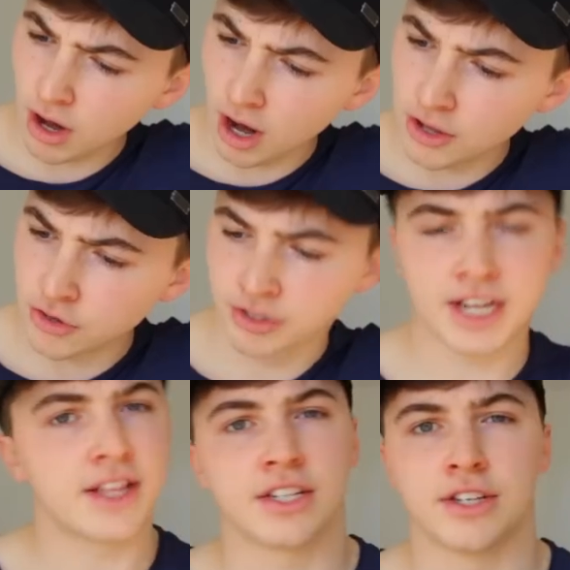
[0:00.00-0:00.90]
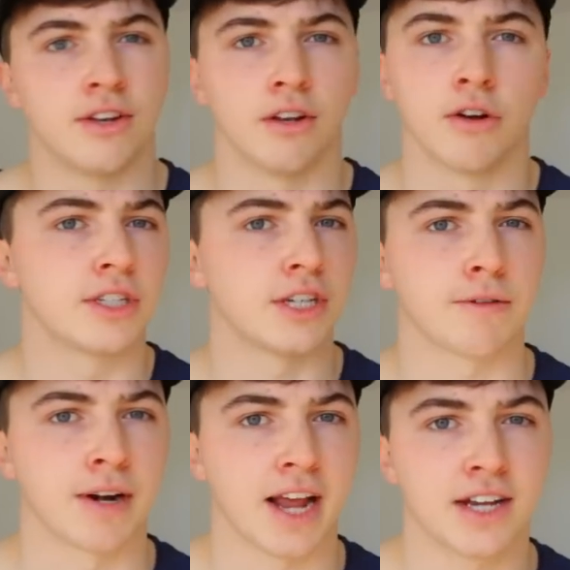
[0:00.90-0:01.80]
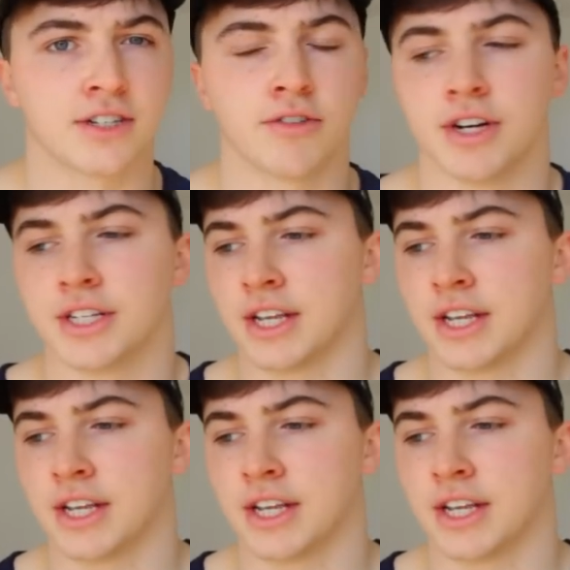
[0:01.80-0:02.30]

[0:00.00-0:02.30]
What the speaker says: You'll see there's loads of different categories.